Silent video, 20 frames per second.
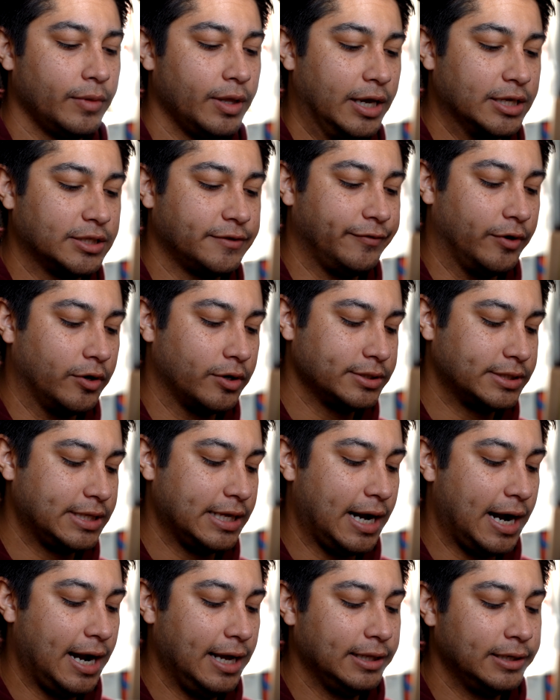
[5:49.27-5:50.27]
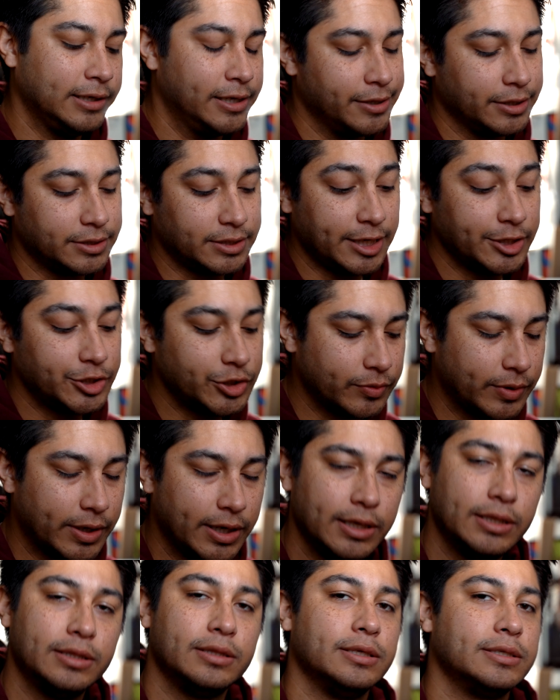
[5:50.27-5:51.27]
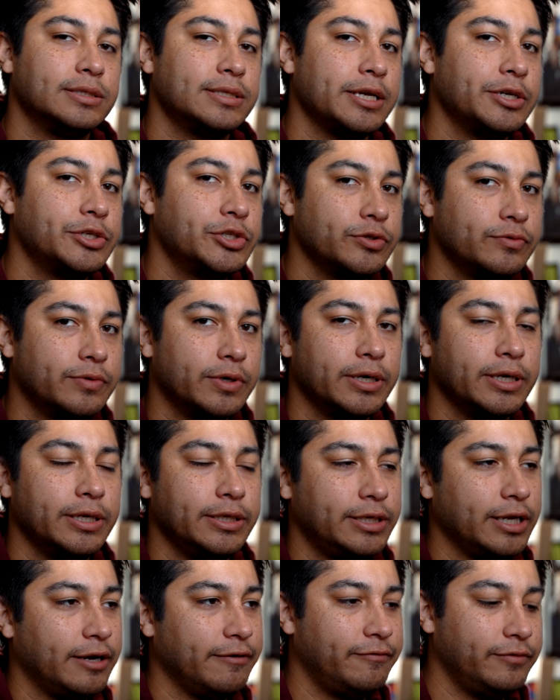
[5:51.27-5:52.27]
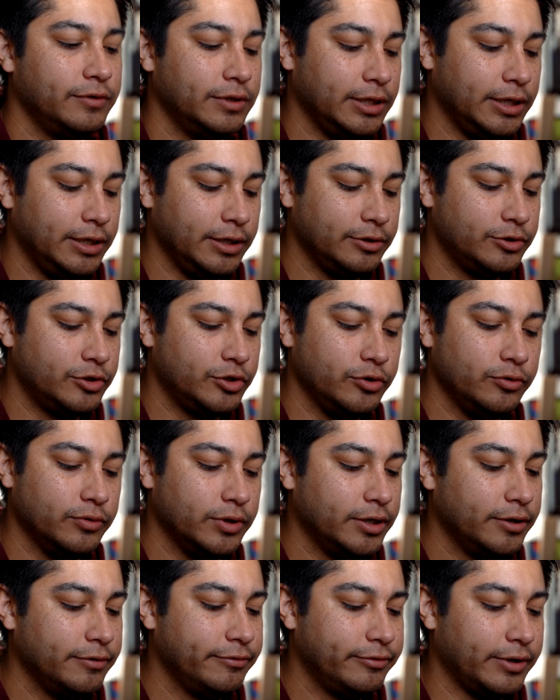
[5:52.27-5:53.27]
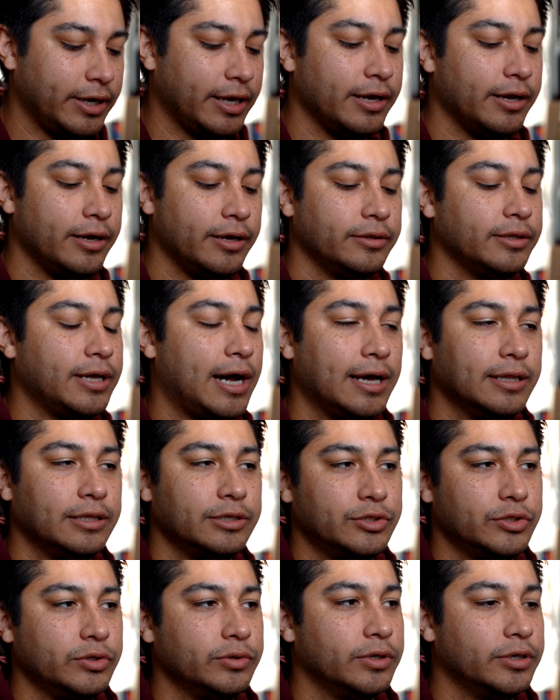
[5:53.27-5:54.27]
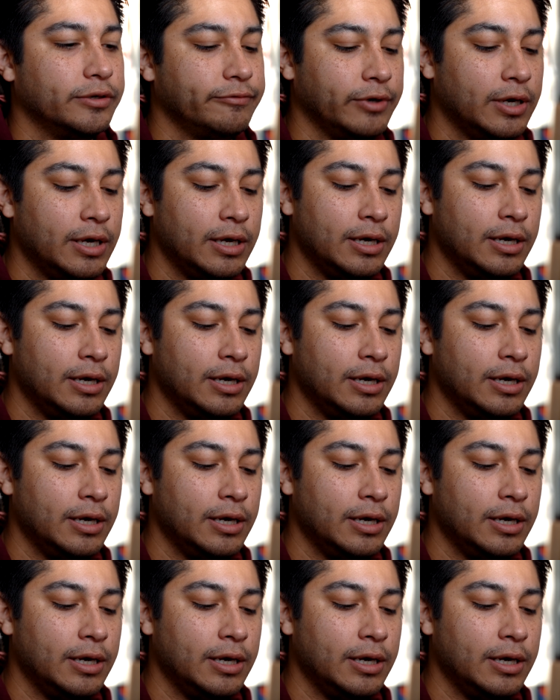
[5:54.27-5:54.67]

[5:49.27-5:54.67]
As far as the Island and the Sanctuary definitely 2 of, and the Island 2 of.